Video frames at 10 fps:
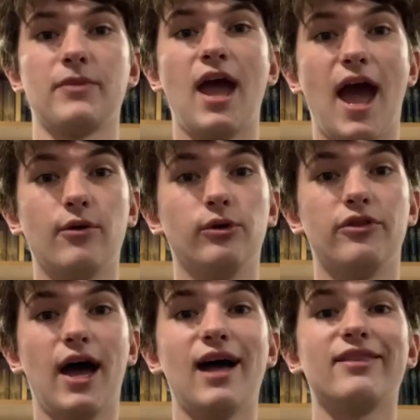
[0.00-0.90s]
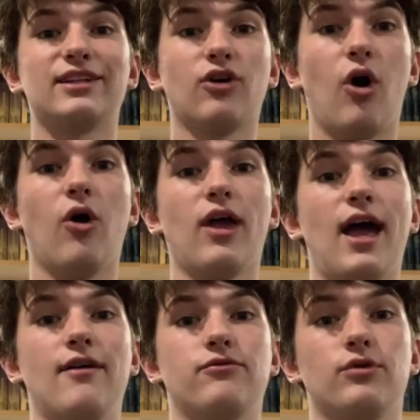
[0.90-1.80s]
And with that, that's all I
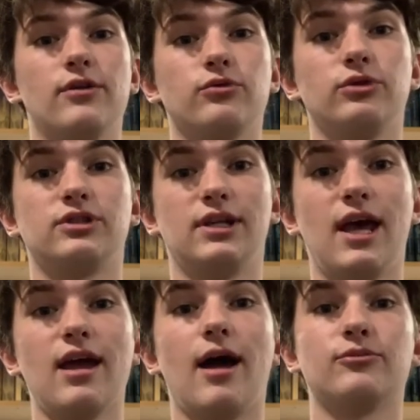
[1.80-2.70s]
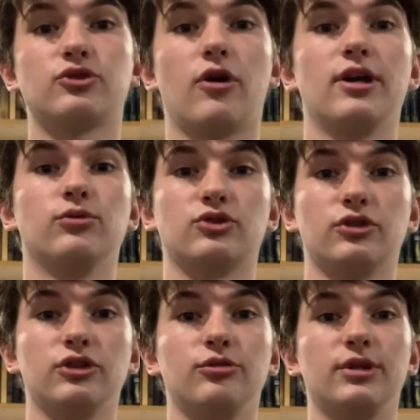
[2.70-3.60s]
have for everyone today. I'm sorry it was a
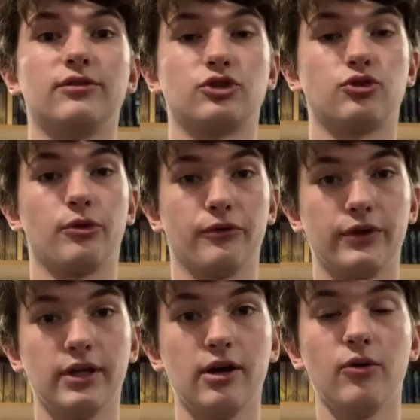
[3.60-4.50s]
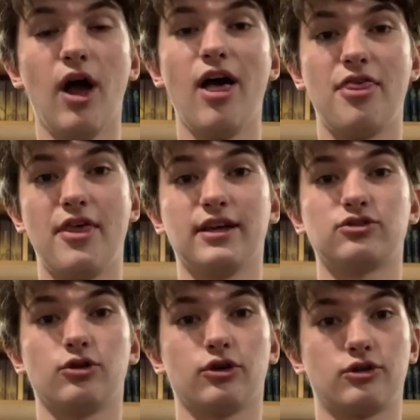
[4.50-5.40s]
little bit of a shorter video.
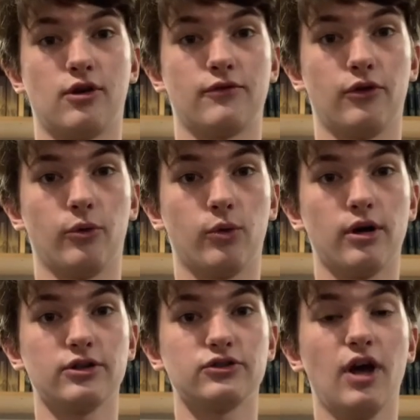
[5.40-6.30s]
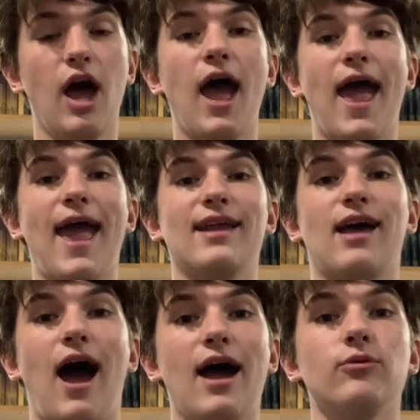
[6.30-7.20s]
Things took a turn for the worst. And
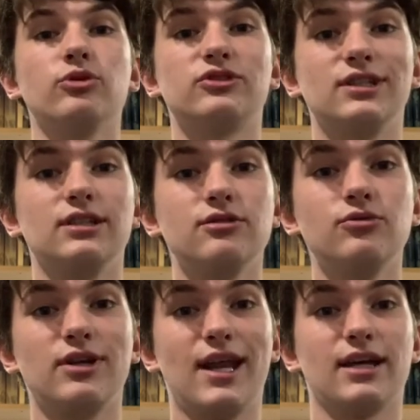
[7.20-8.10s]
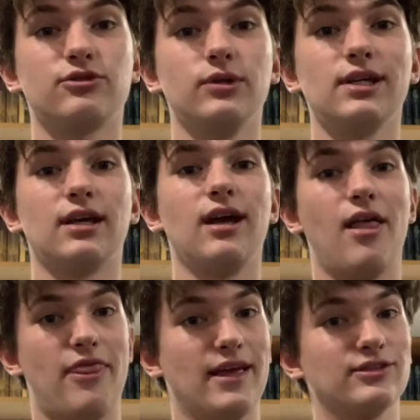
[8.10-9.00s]
I will see you next week.
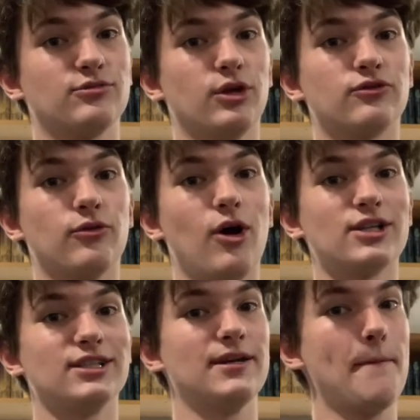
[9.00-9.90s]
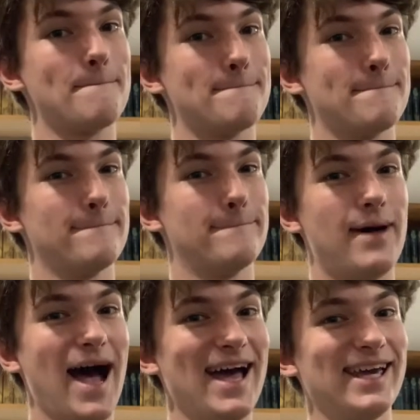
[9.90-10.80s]
Thanks so much for watching.
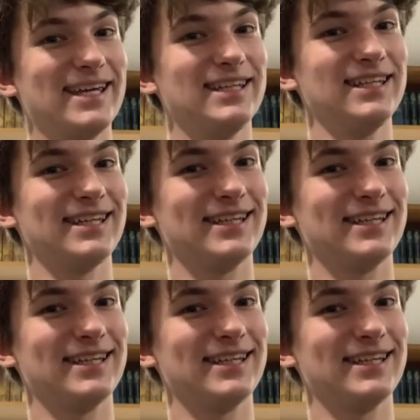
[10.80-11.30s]
Bye!